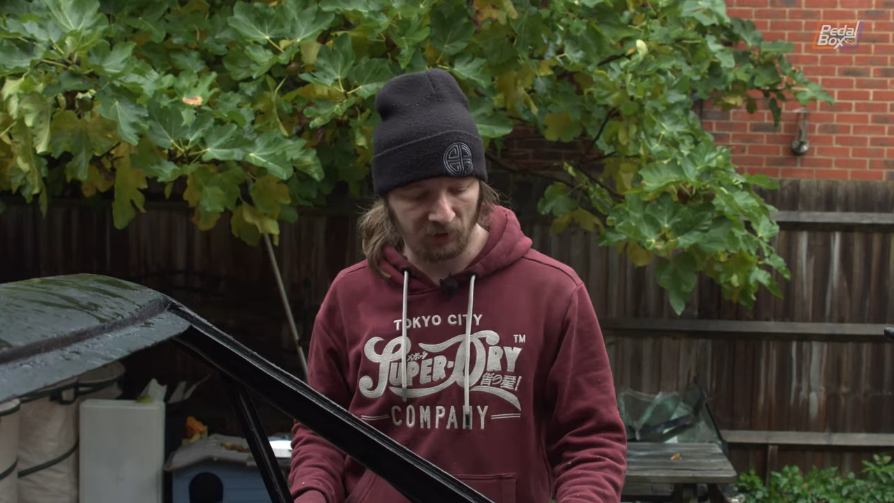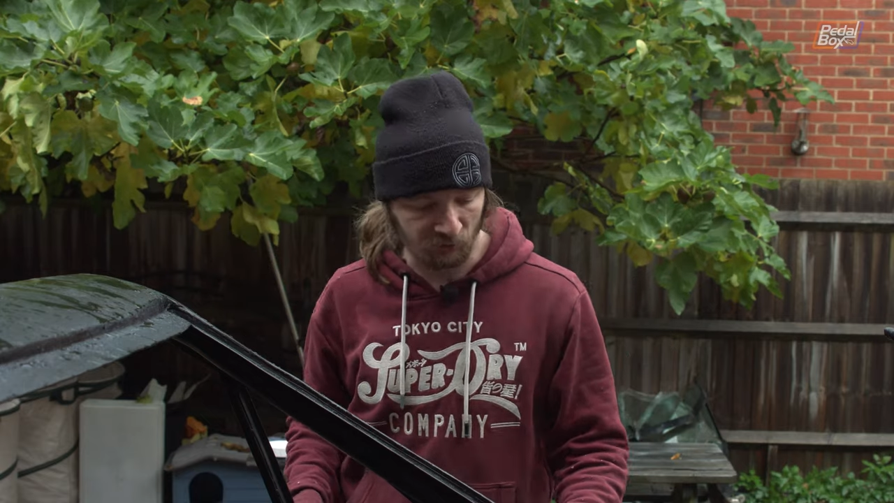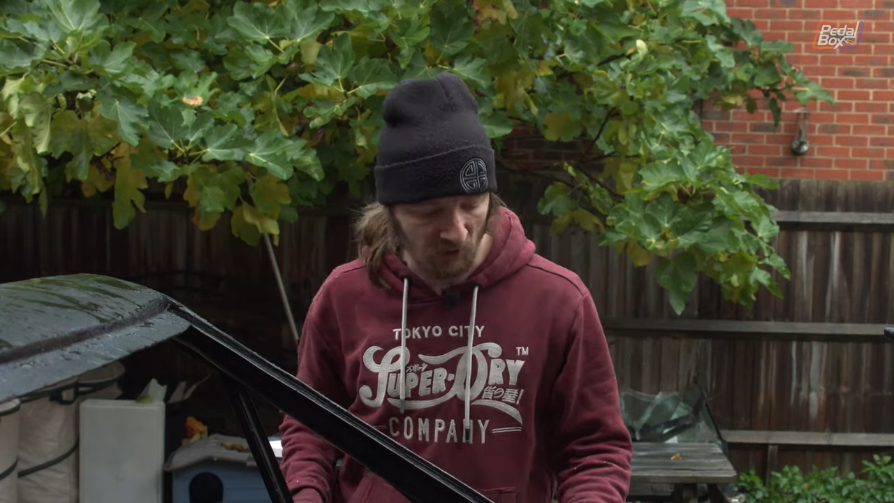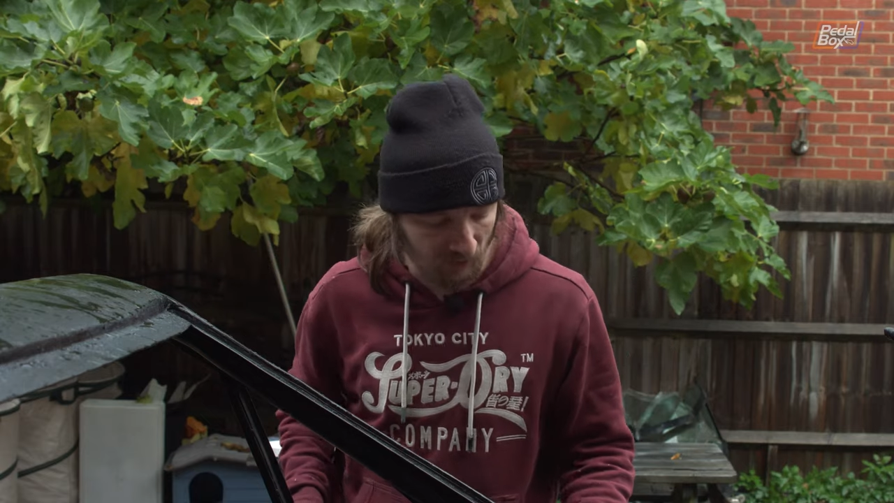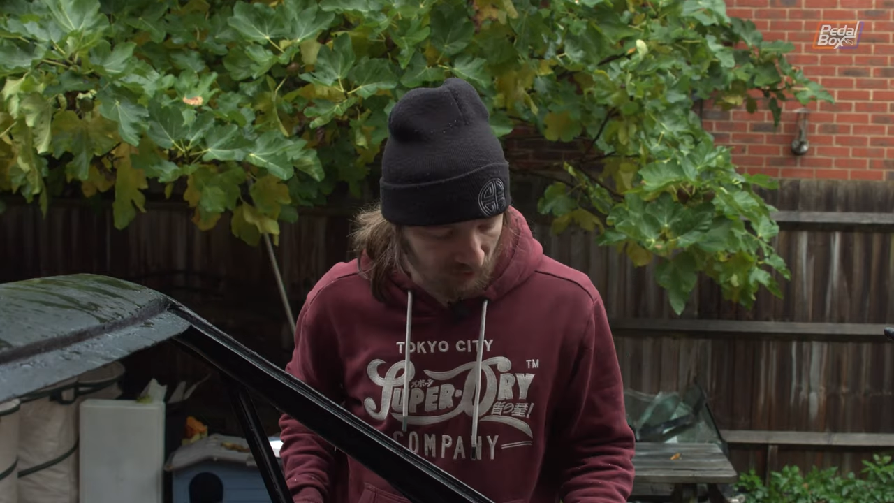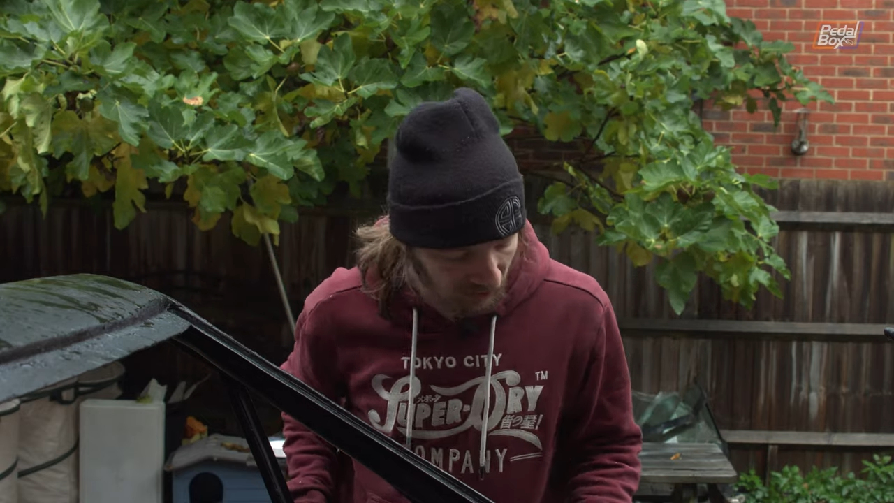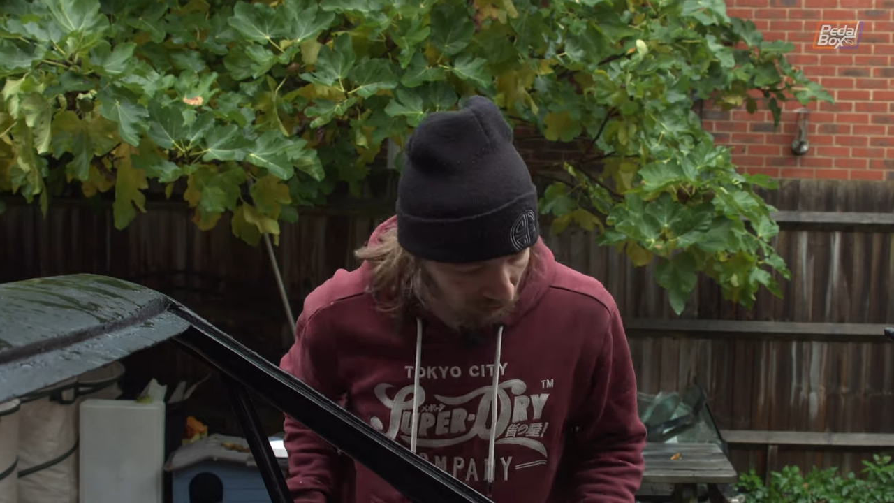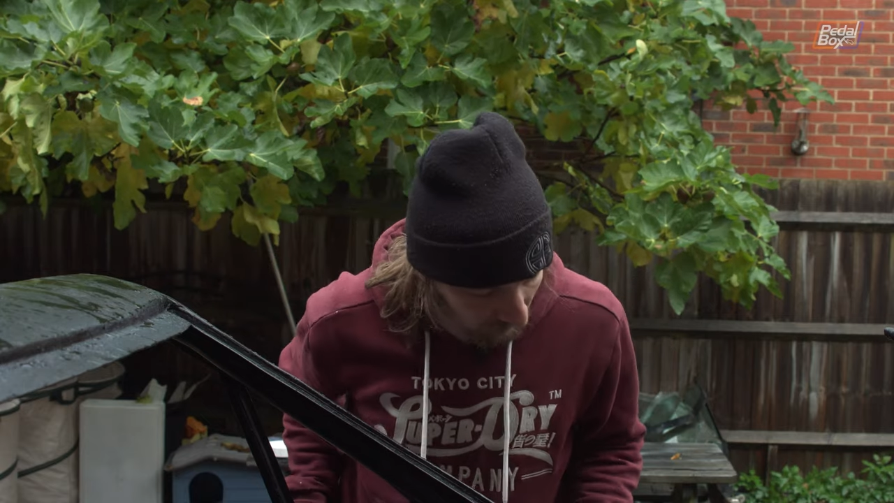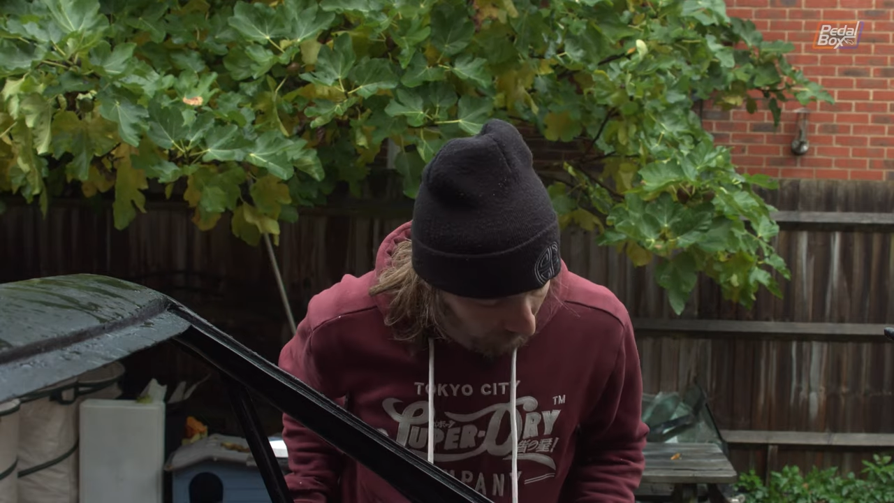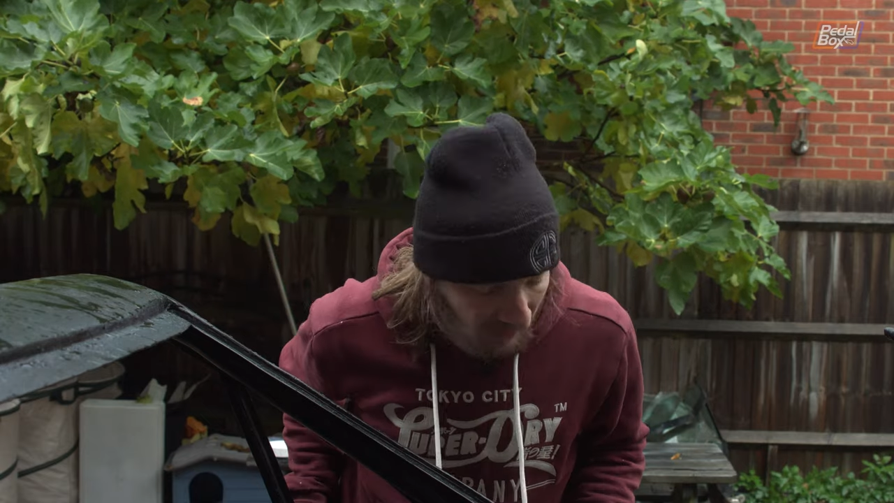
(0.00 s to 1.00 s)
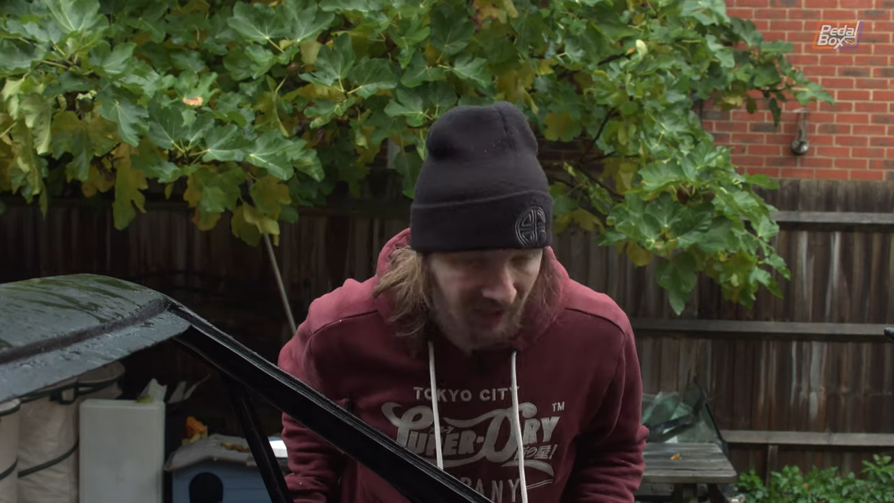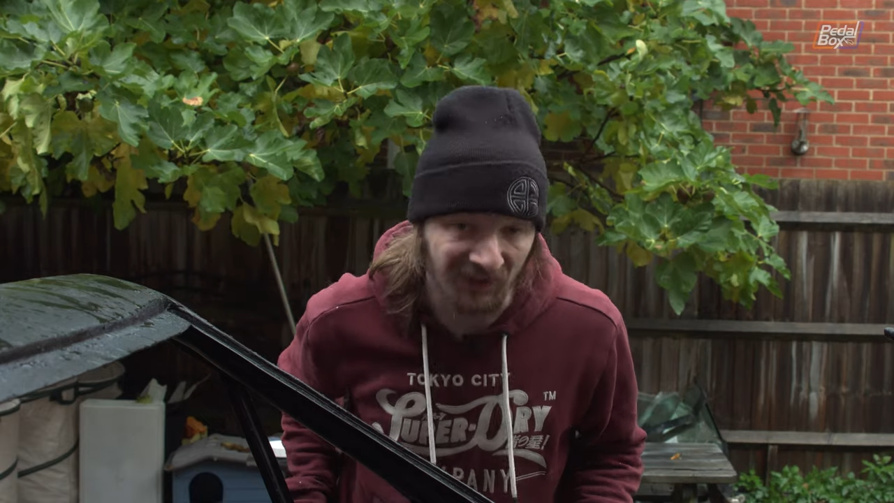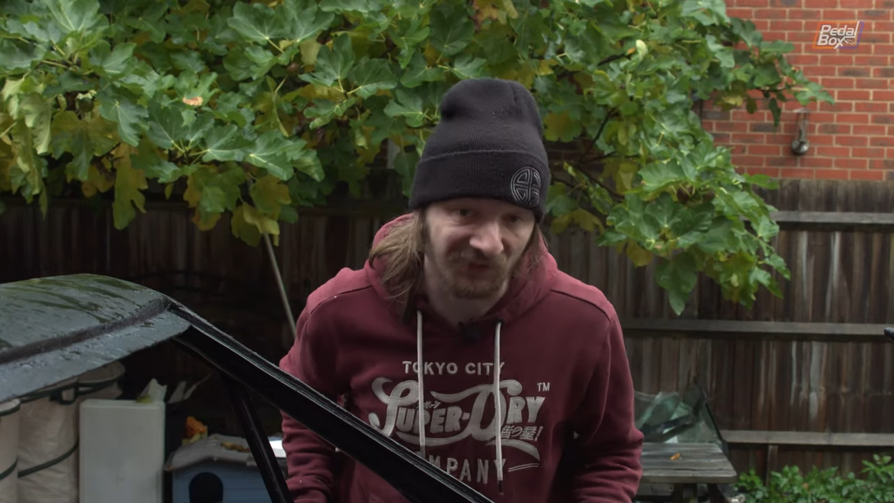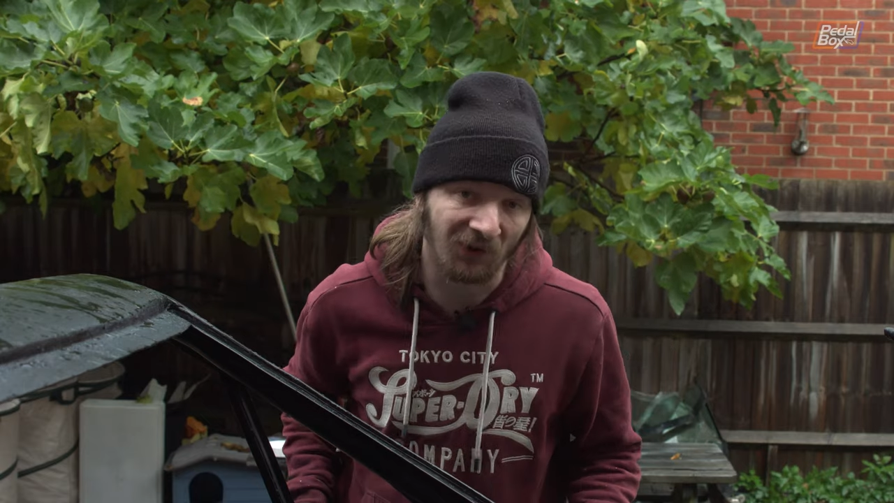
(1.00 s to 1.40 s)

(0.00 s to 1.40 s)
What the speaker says: and start putting in some brackets